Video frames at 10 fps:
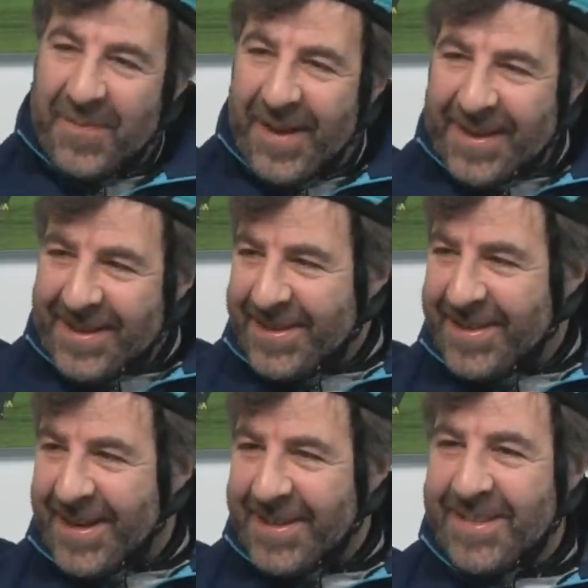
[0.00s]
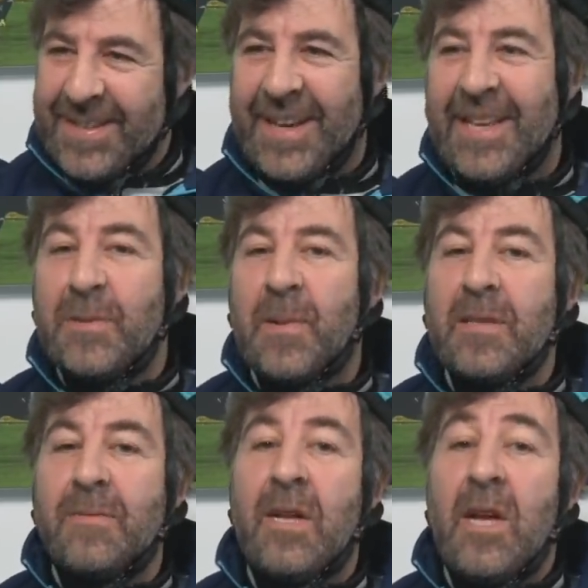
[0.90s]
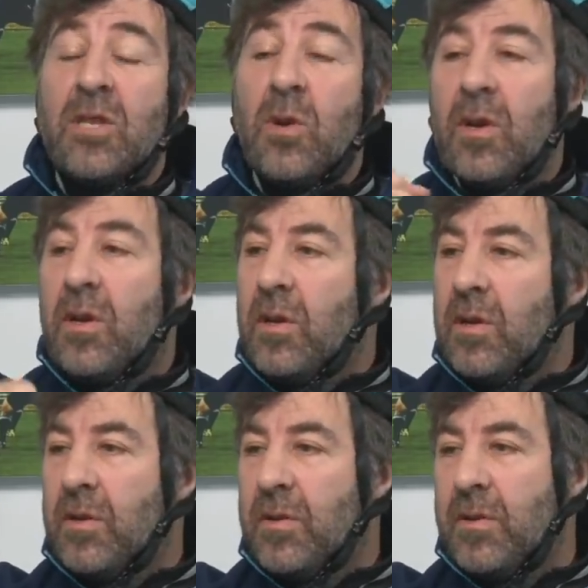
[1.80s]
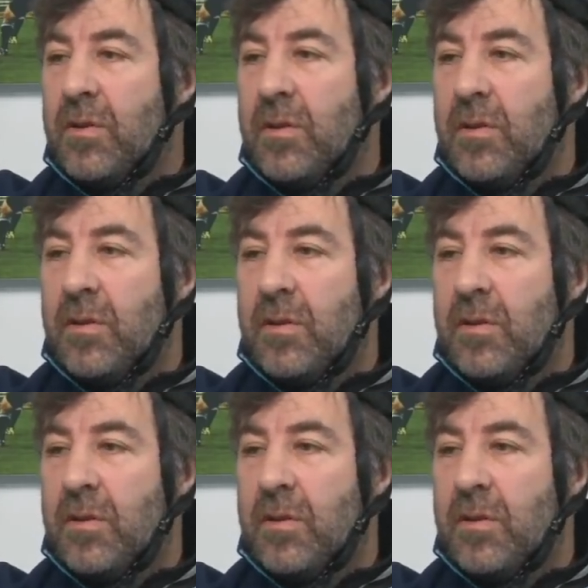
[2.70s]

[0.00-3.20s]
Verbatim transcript: get back on track as quickly as possible. Were you so, freaked out whenever I scored